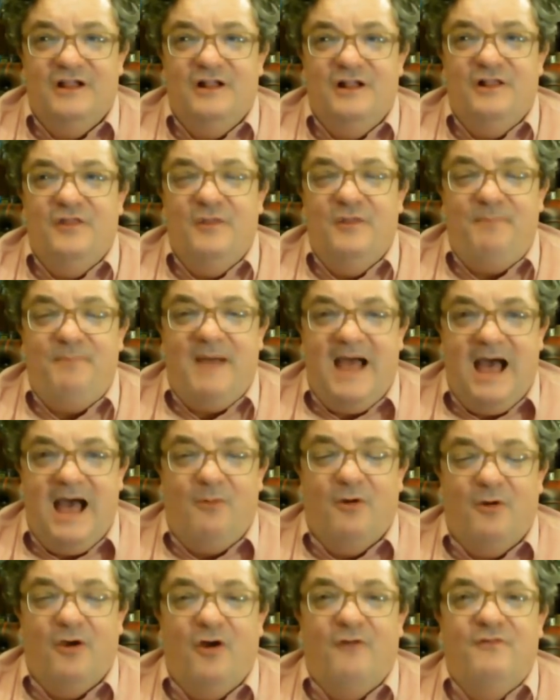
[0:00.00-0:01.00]
the
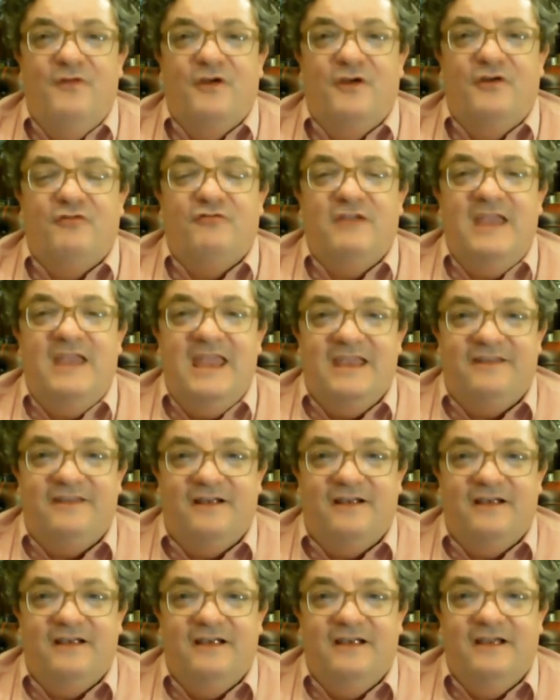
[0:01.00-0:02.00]
power of the
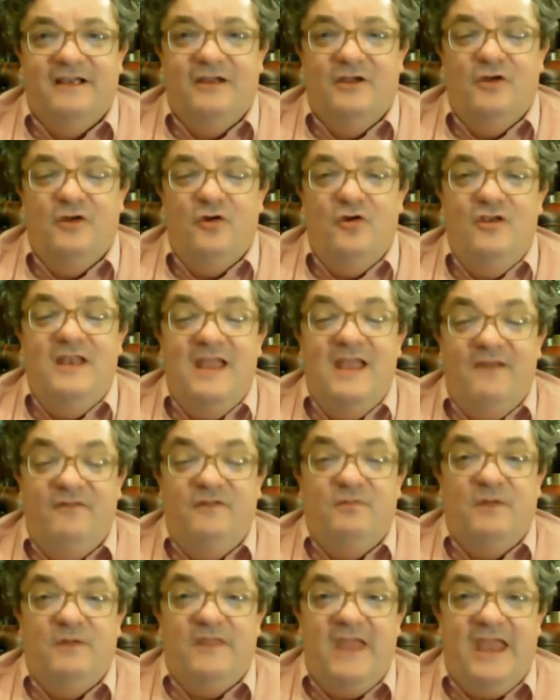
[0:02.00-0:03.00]
Creator, who lives
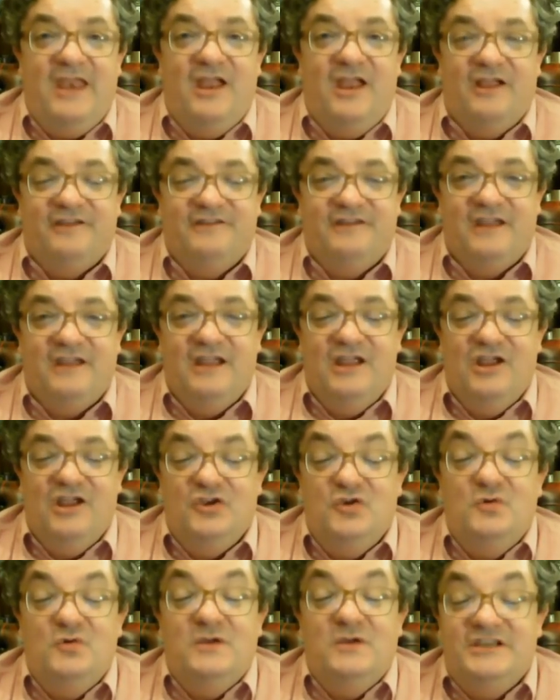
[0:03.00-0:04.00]
within us
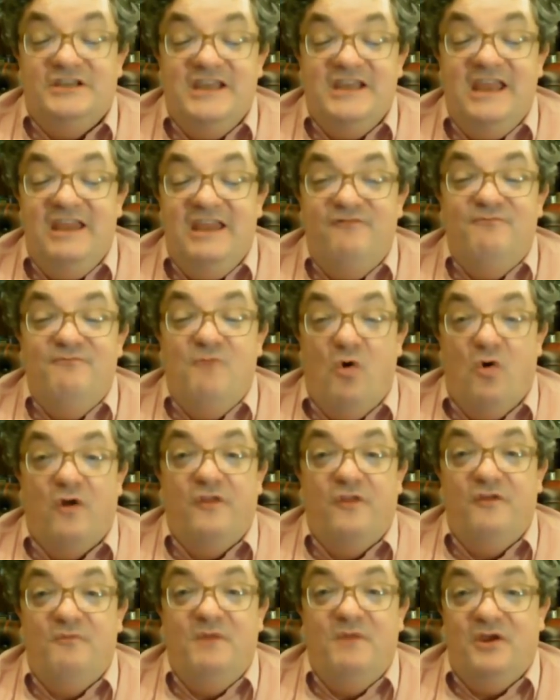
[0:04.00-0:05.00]
to achieve more
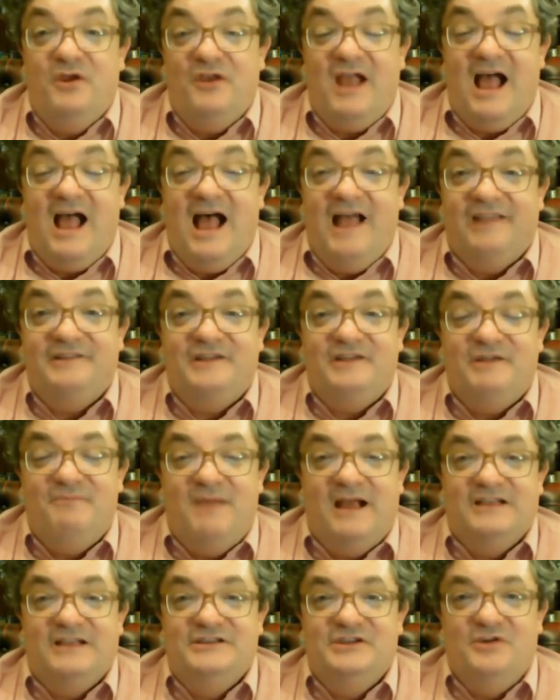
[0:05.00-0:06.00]
than we could ask,
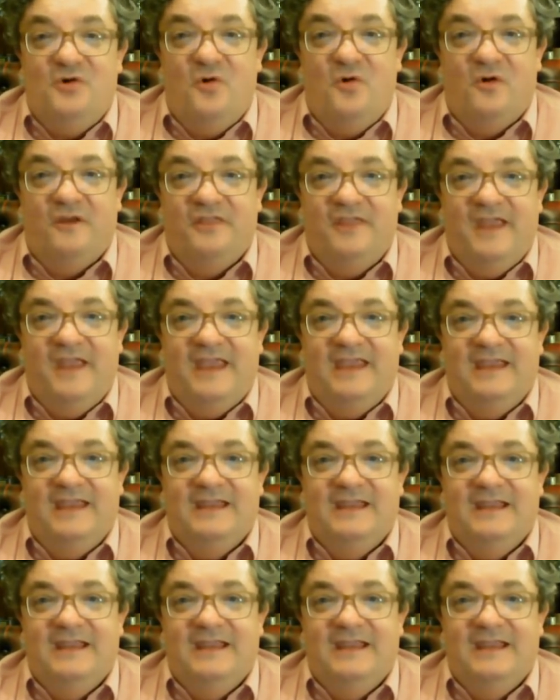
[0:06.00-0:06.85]
imagine, or think.